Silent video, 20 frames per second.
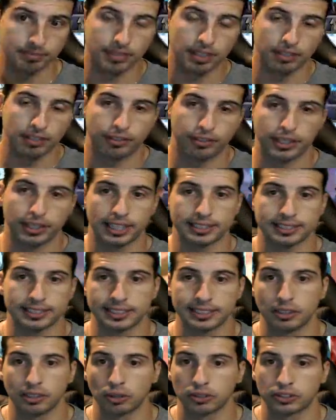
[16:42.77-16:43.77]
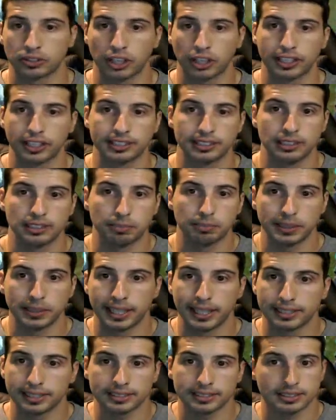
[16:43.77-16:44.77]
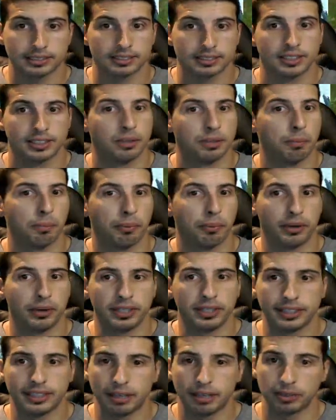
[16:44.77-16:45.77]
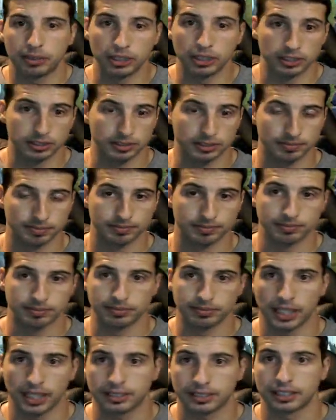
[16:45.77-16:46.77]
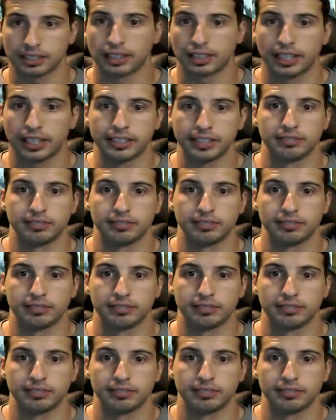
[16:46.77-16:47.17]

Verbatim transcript: For that single target D P S, pretty damn good. Not gonna lie.